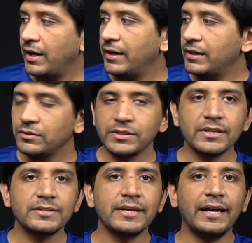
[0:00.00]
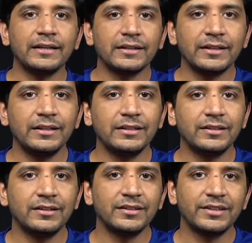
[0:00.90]
And now this is the
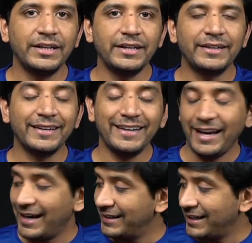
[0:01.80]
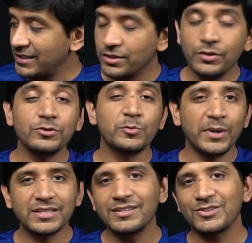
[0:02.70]
Alcatel 3T10, and it has huge
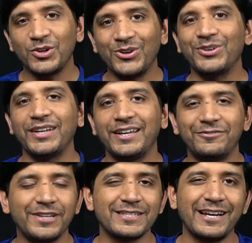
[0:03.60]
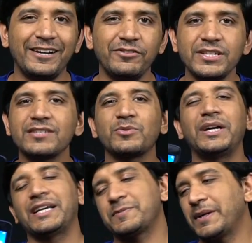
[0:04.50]
bezels on every side, which is quite
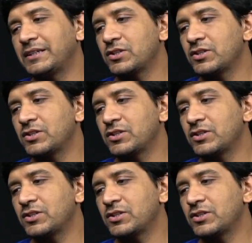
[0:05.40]
expected.